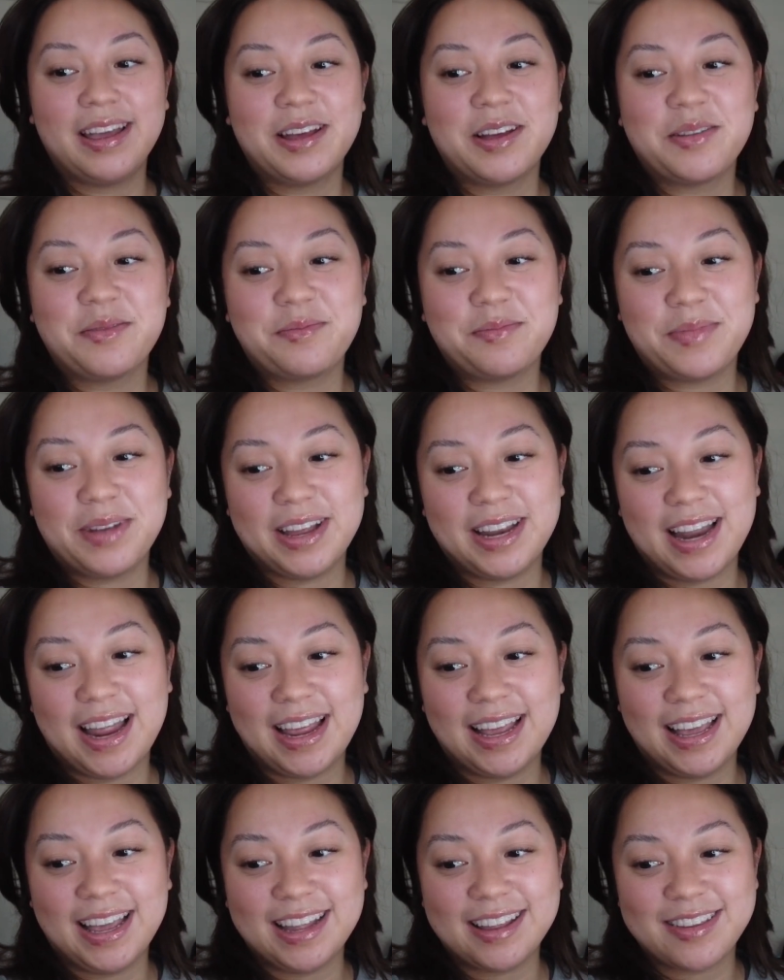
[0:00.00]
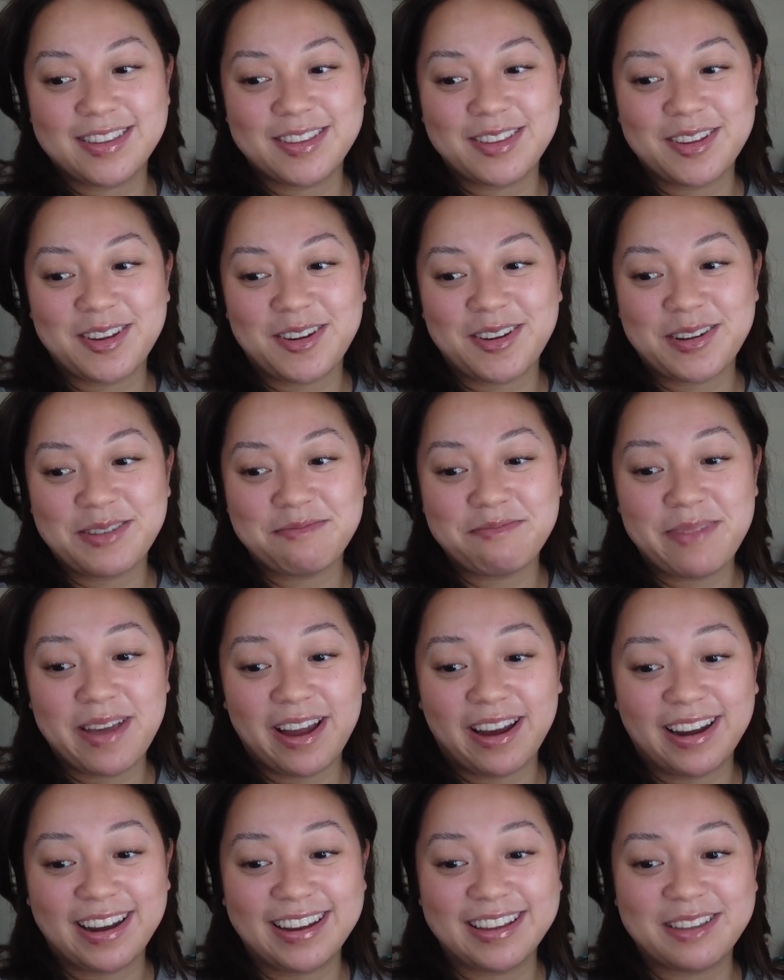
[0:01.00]
but I get so
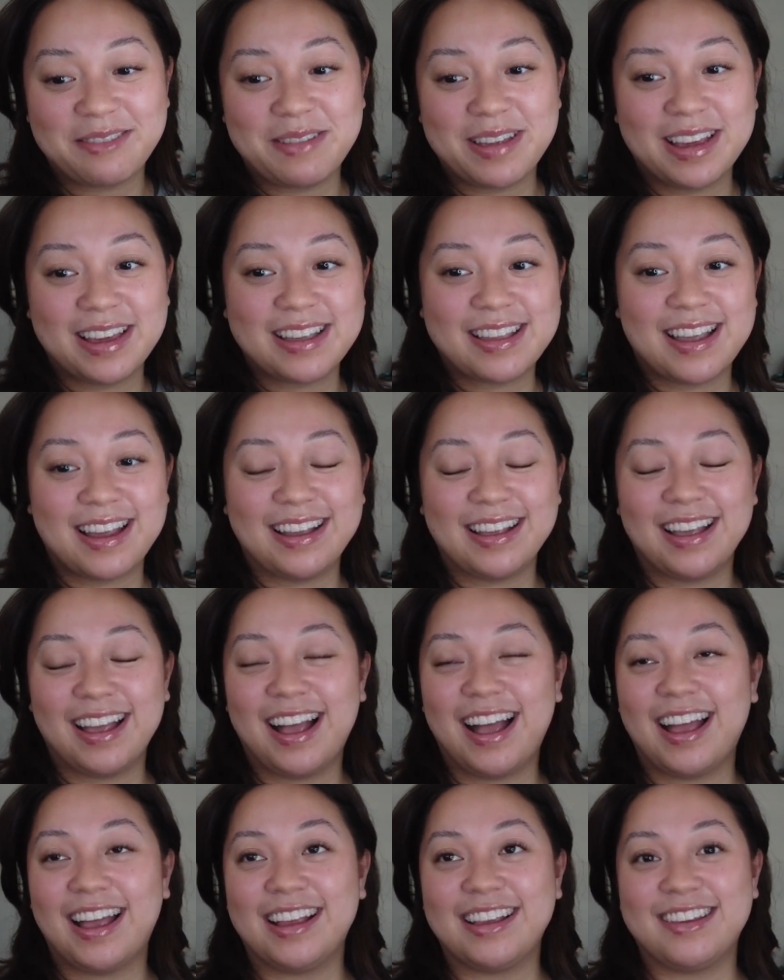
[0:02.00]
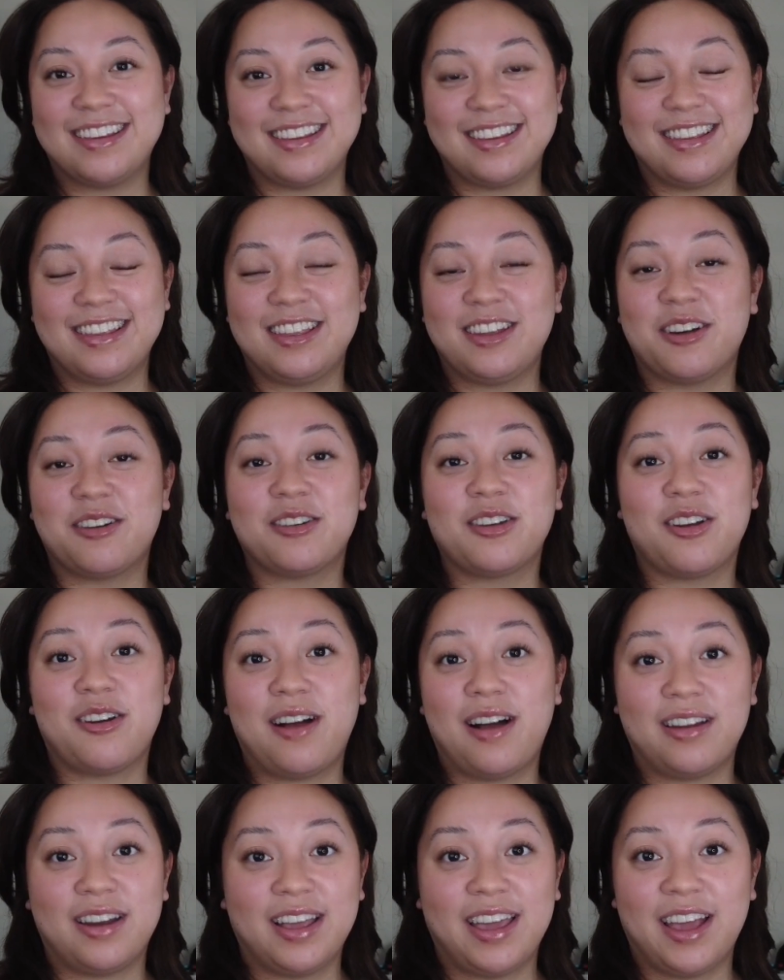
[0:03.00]
embarrassed because I don't know
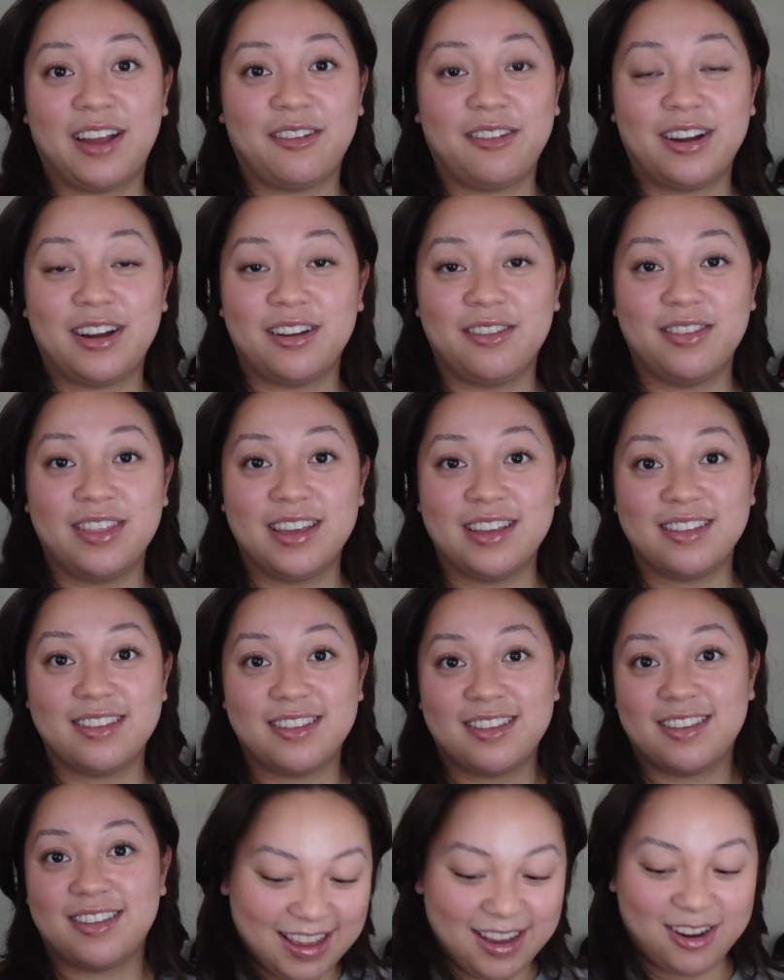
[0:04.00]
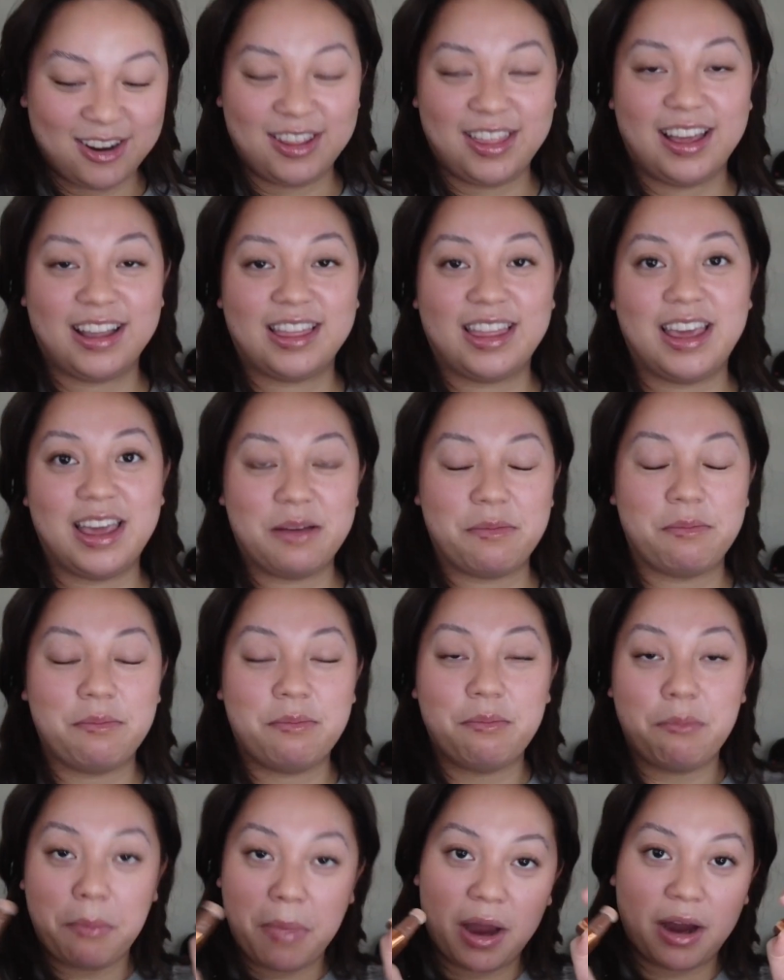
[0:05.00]
how to get rid of this, or like the
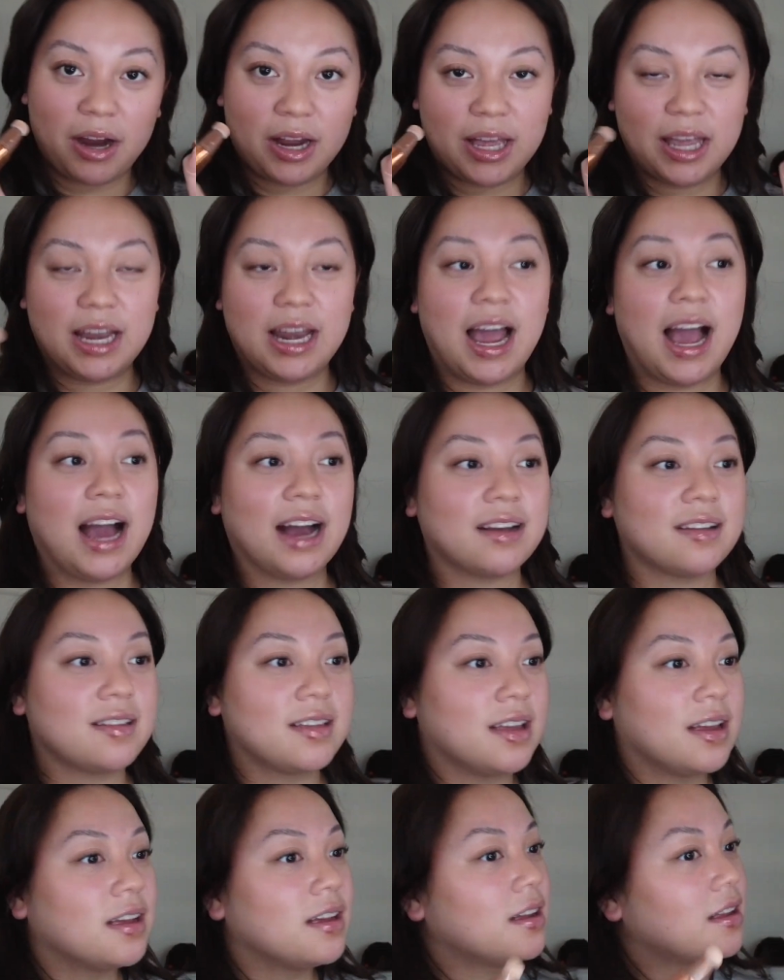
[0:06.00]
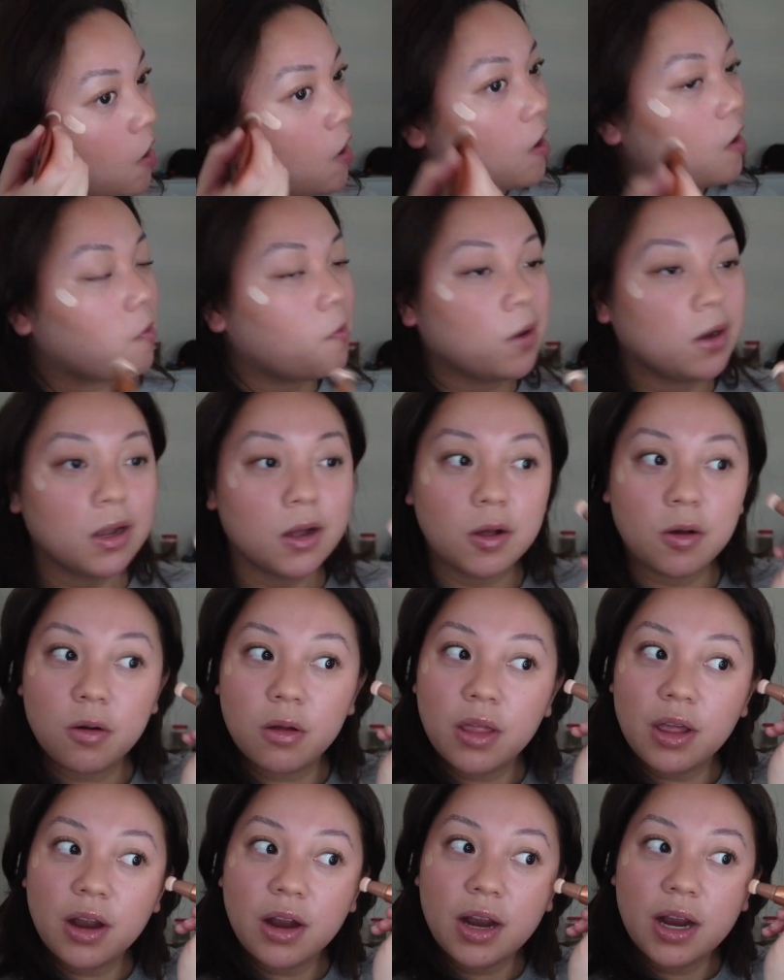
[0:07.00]
American accent. I want to go
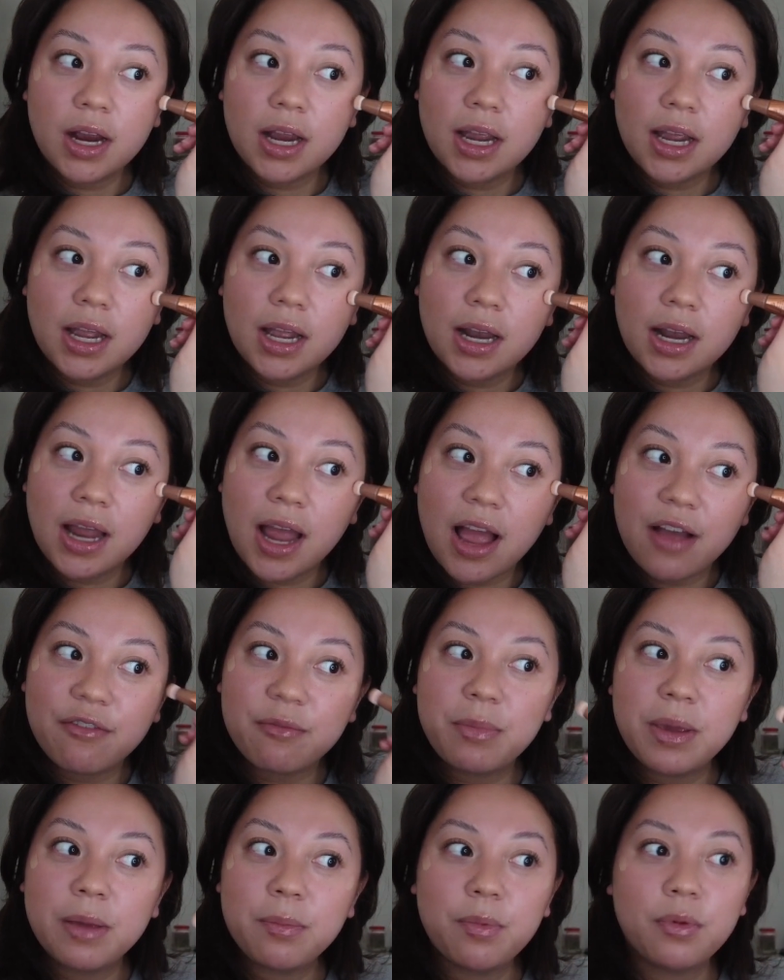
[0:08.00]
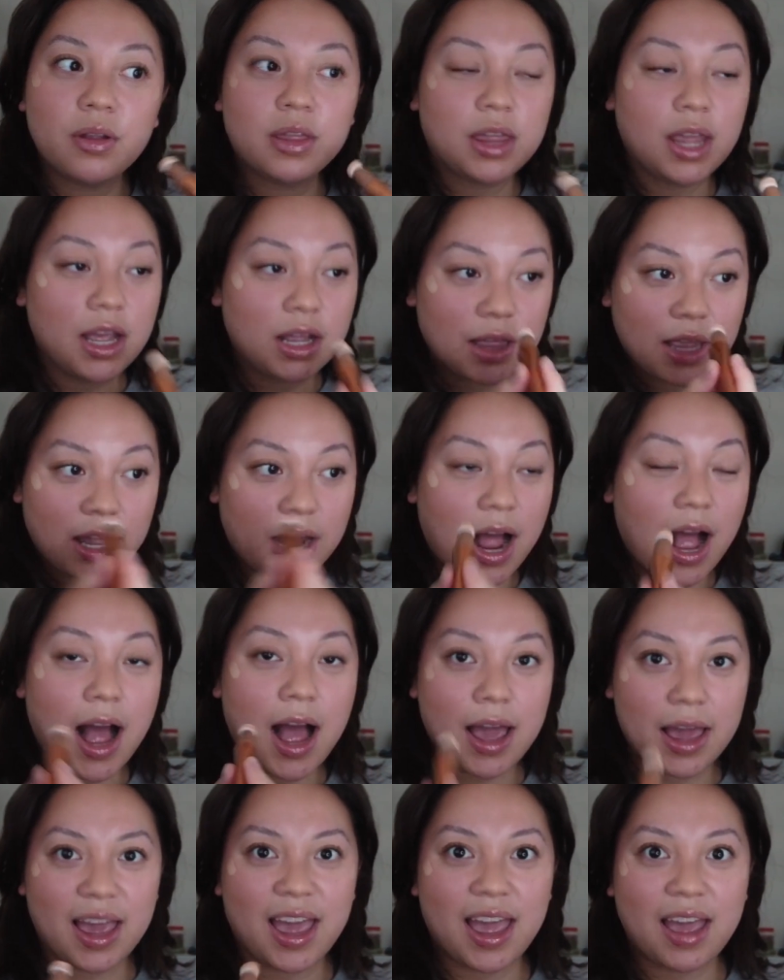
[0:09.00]
there and have people think that
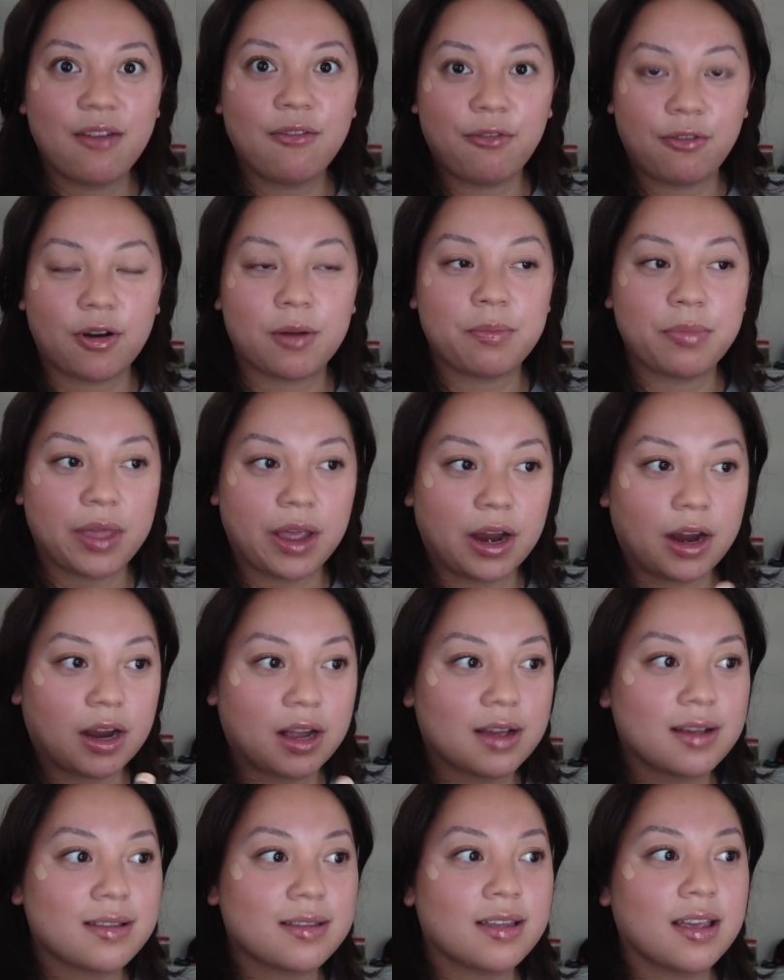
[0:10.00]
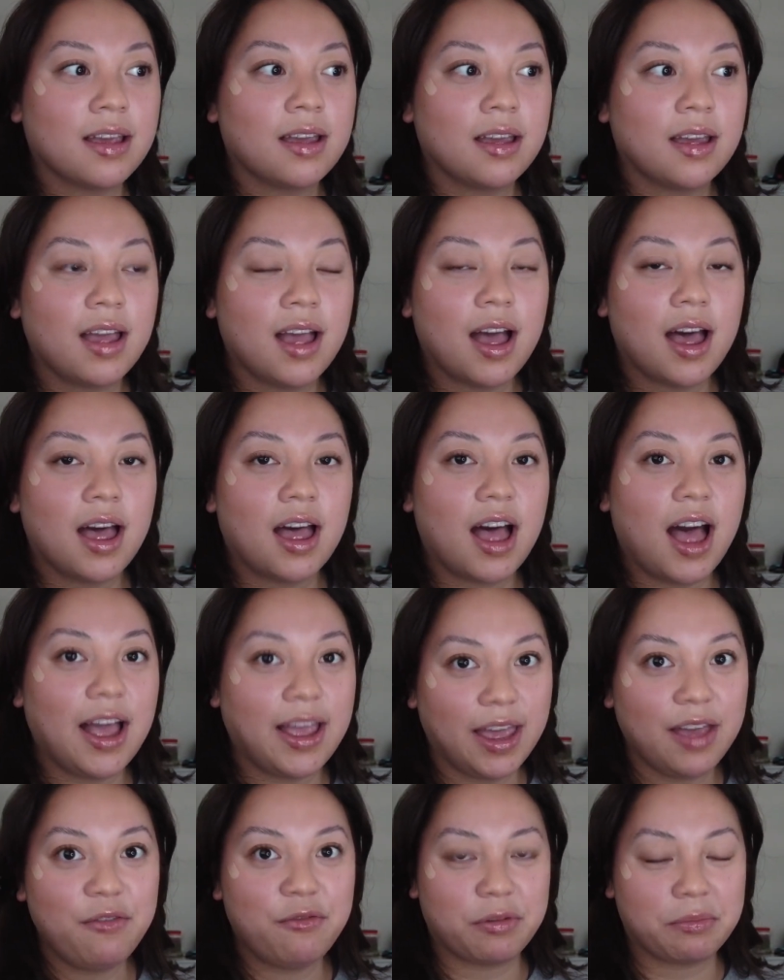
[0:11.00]
I am from there, because I
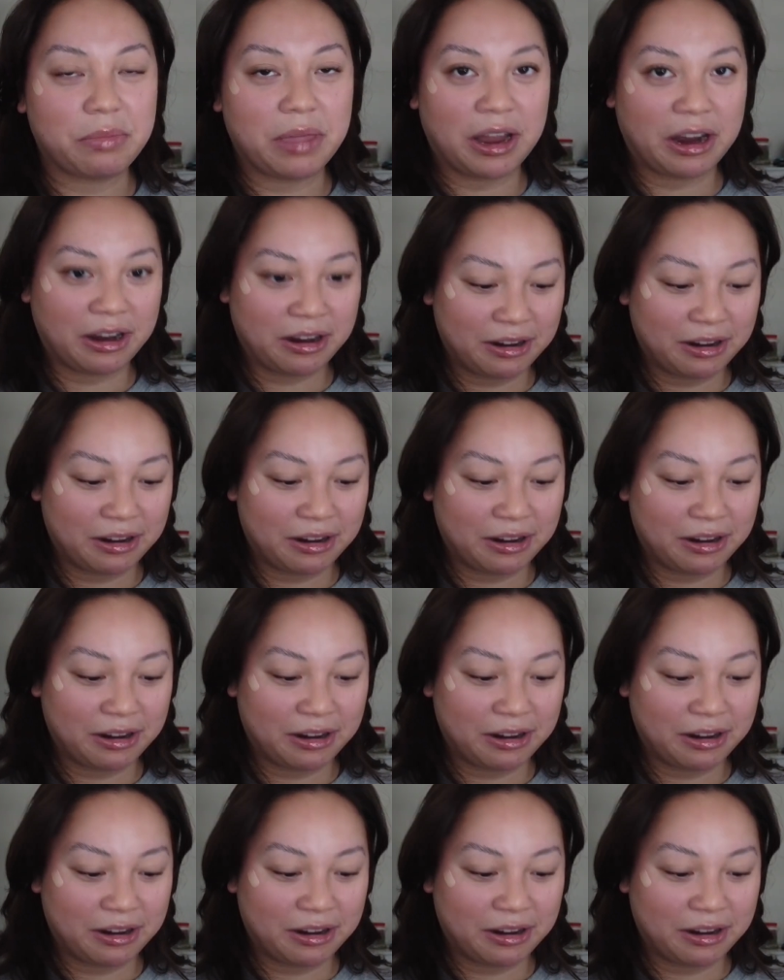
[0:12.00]
am from there.